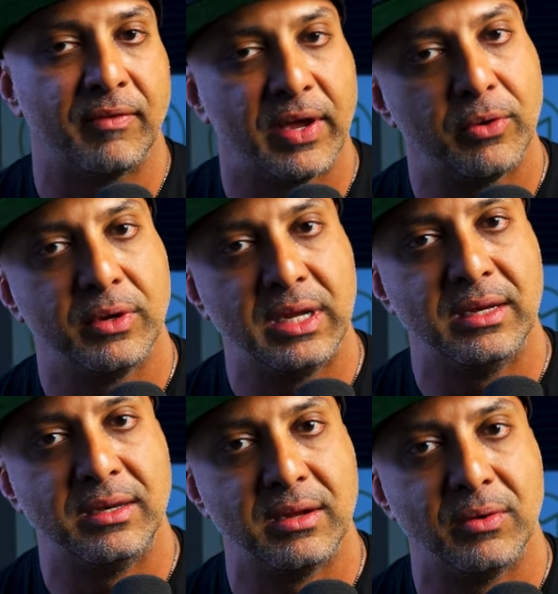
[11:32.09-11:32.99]
I don't
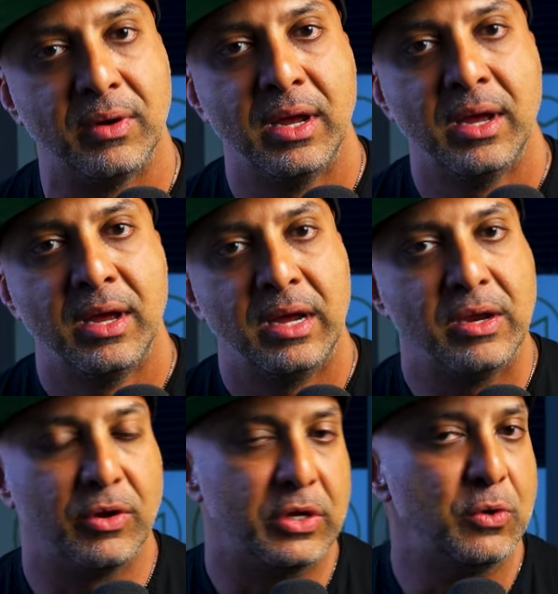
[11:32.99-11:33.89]
need to, you
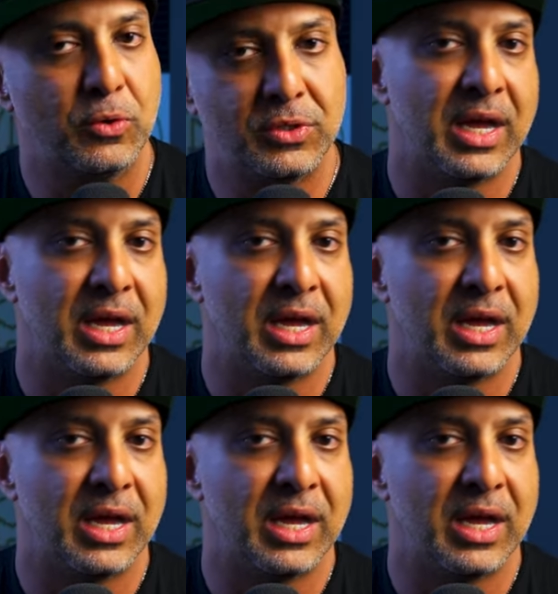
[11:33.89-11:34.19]
know, use